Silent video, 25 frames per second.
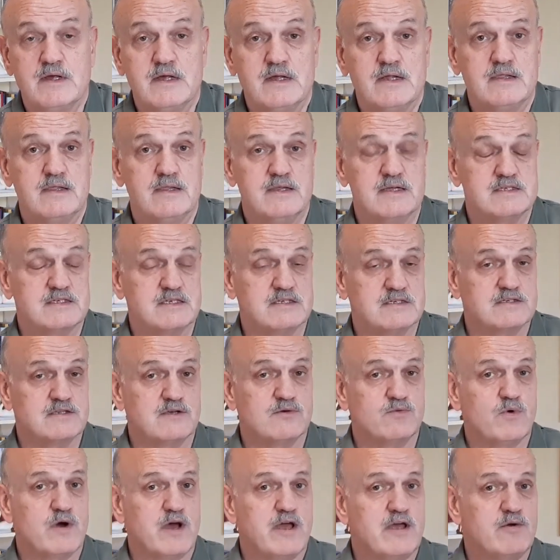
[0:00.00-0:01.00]
This is the
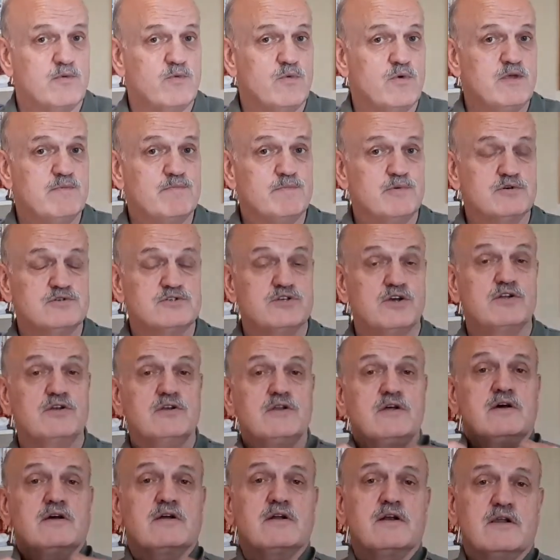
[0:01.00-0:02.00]
way we put on
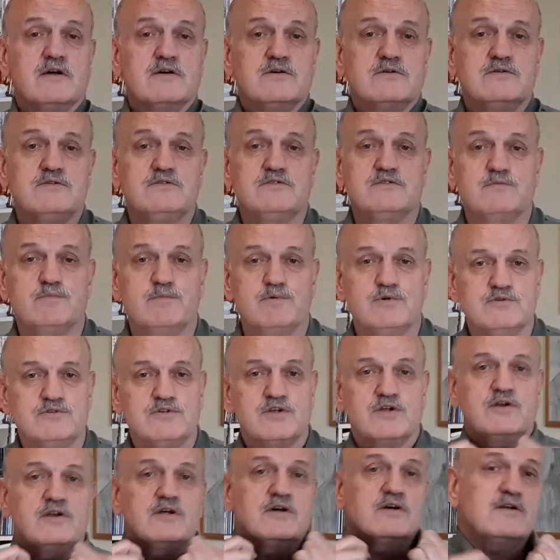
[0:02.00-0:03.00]
our clothes, put
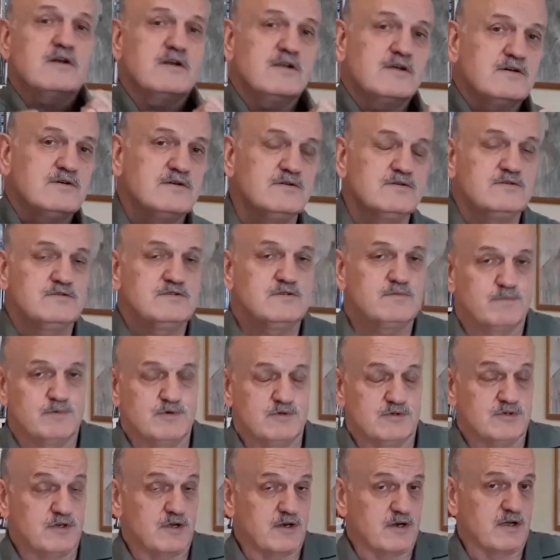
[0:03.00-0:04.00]
on our clothes,
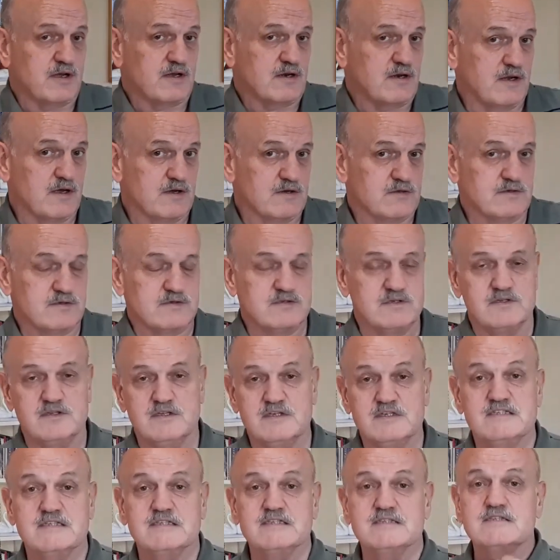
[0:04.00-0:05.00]
put on our clothes.
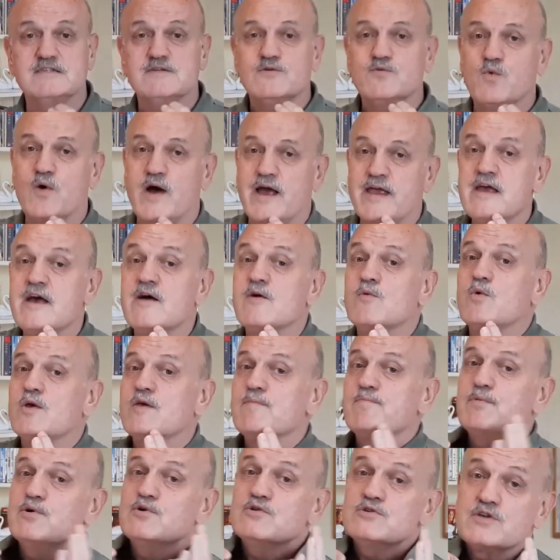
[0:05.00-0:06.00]
This is the way we
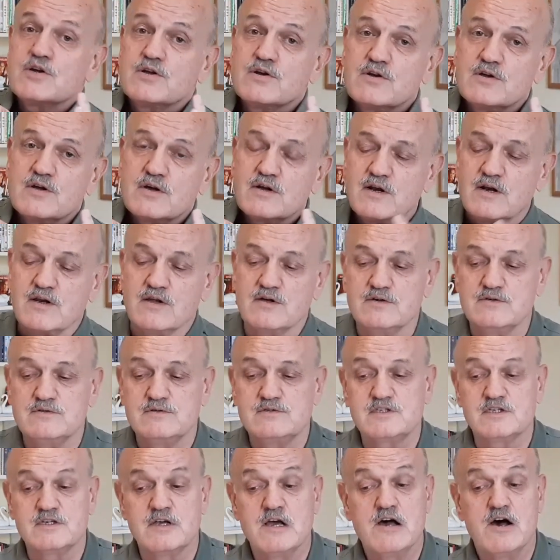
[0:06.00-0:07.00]
put on our
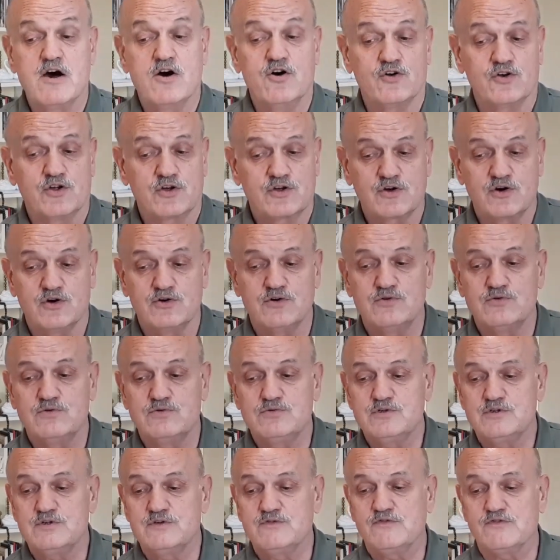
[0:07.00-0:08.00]
clothes on a
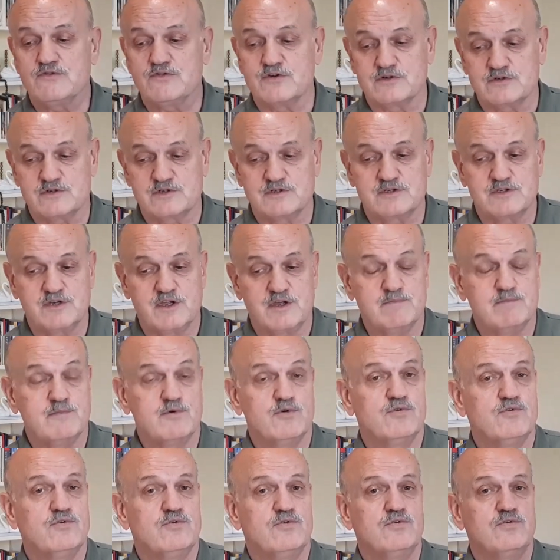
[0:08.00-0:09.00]
cold and frosty
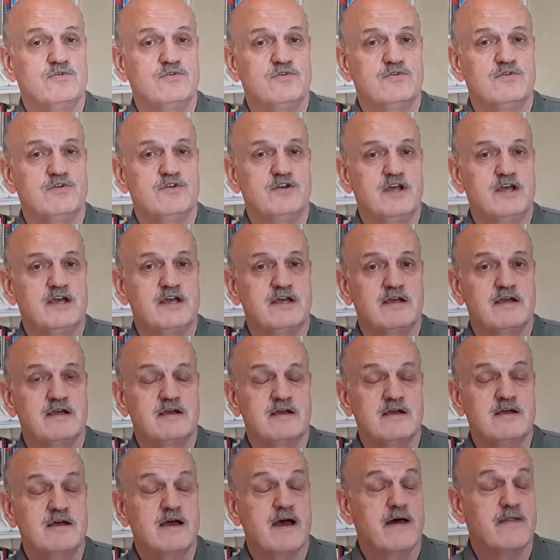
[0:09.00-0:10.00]
morning.
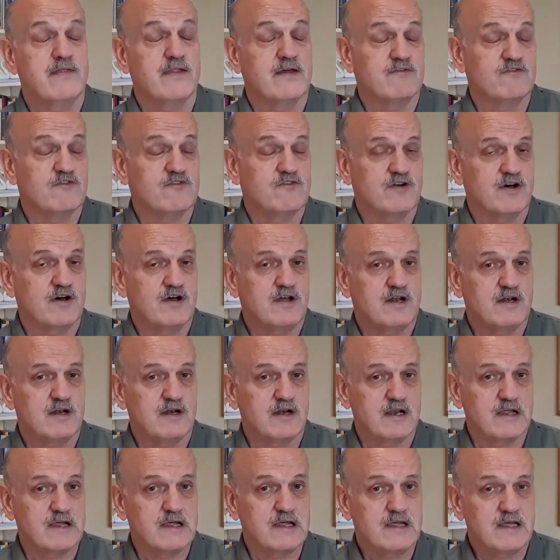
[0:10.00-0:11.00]
And then
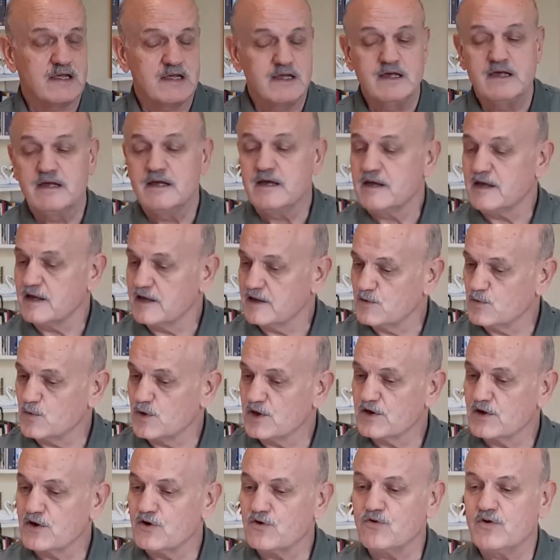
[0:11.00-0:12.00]
finally, here we
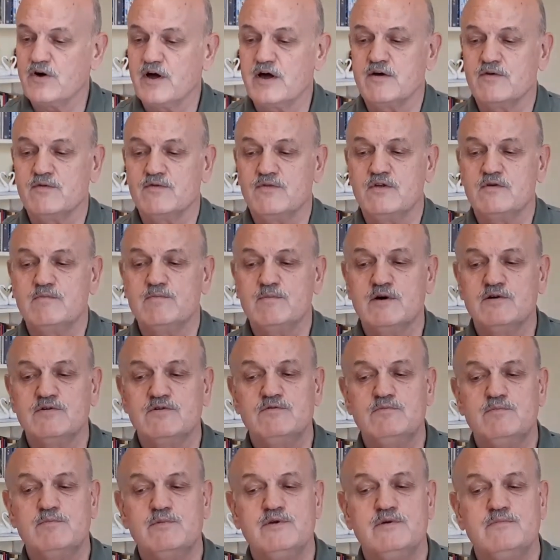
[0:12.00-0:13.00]
go round the
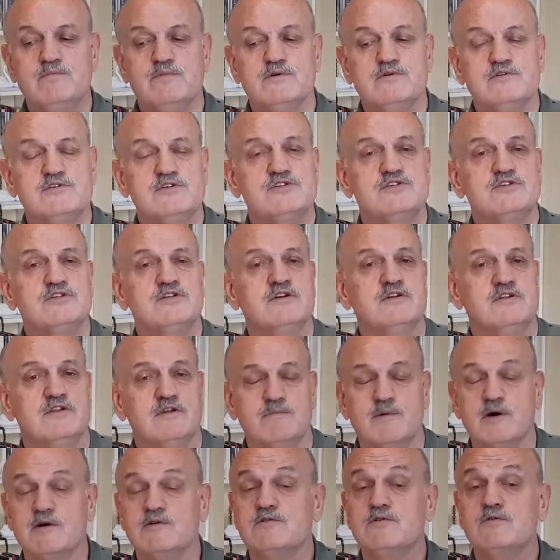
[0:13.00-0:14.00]
mulberry bush, the
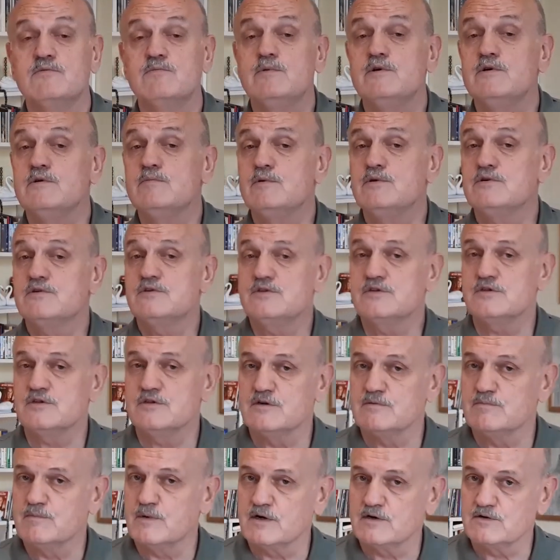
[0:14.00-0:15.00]
mulberry bush, the
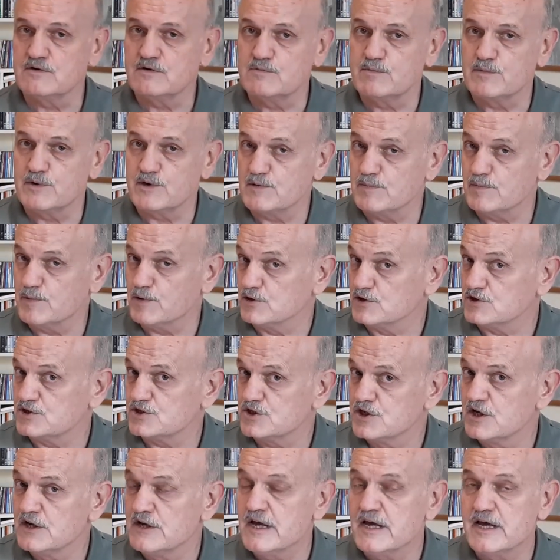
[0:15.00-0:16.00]
mulberry bush.
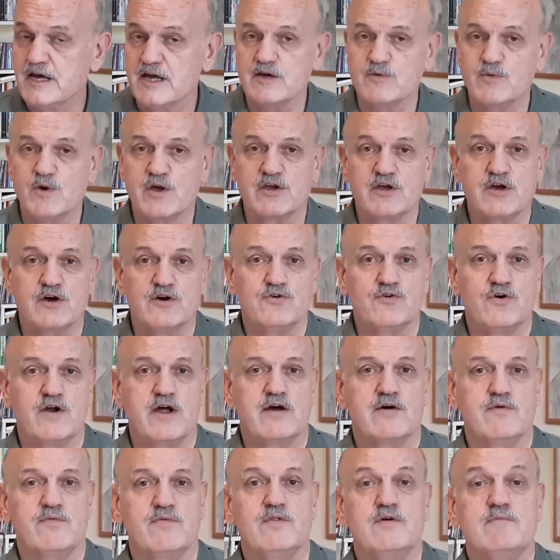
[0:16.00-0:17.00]
Here we go
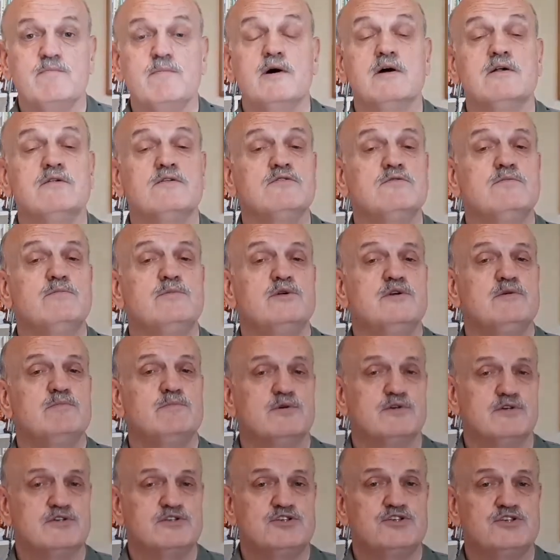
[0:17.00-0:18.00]
round the mulberry
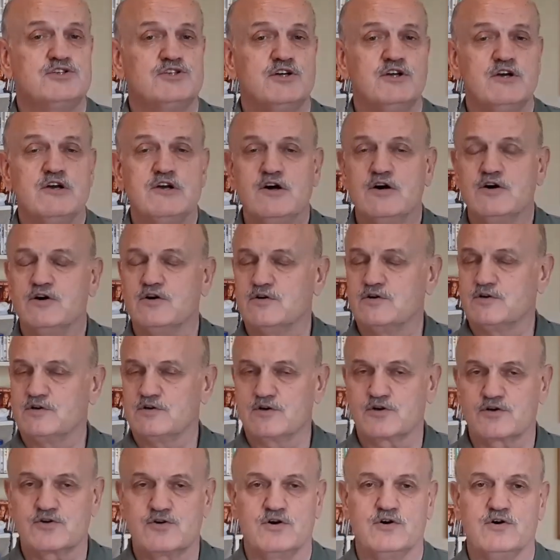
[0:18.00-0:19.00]
bush on a
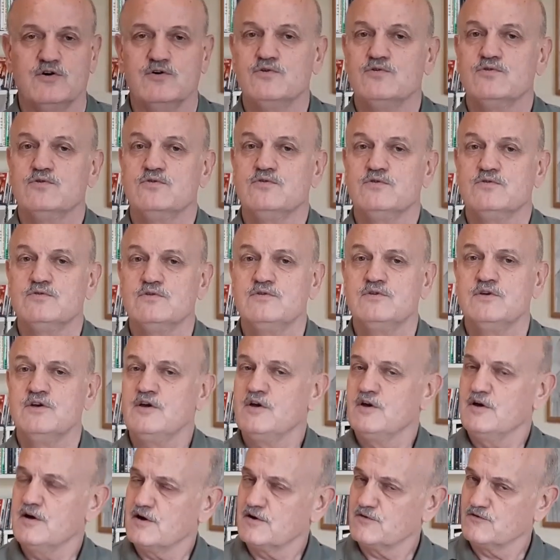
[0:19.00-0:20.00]
cold
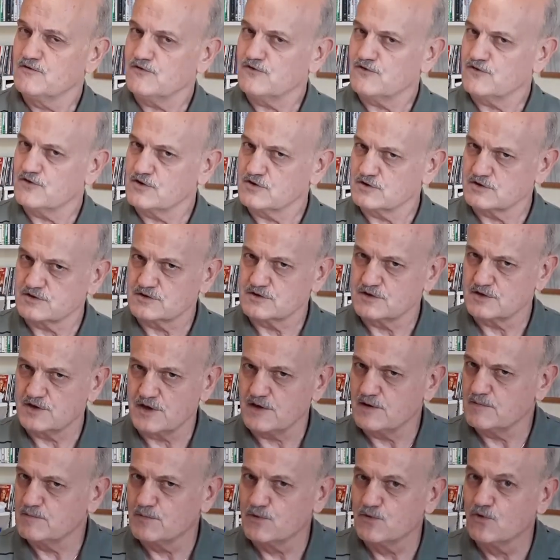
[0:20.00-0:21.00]
and frosty
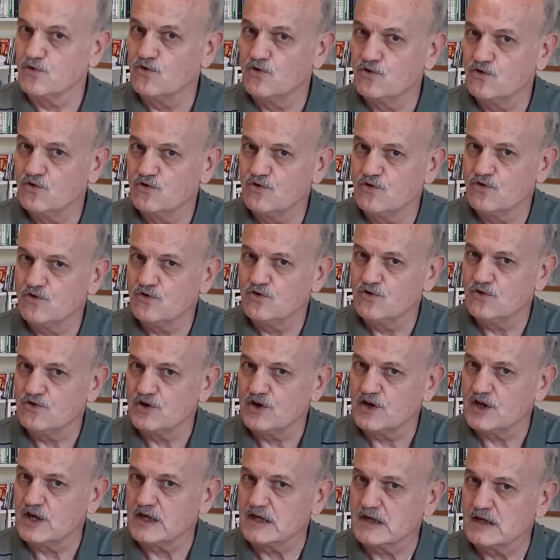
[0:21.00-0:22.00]

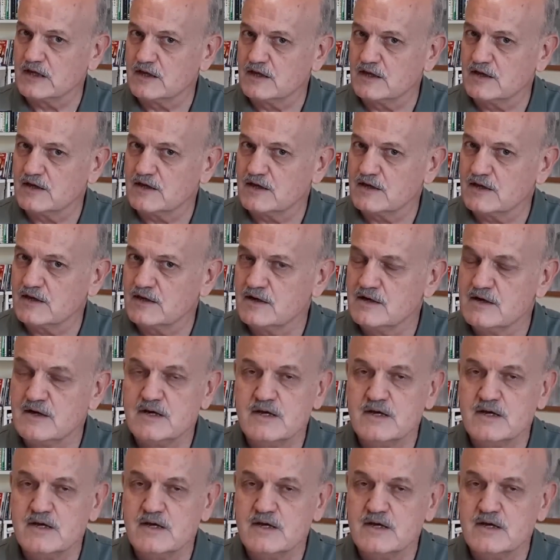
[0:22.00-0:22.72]
morning.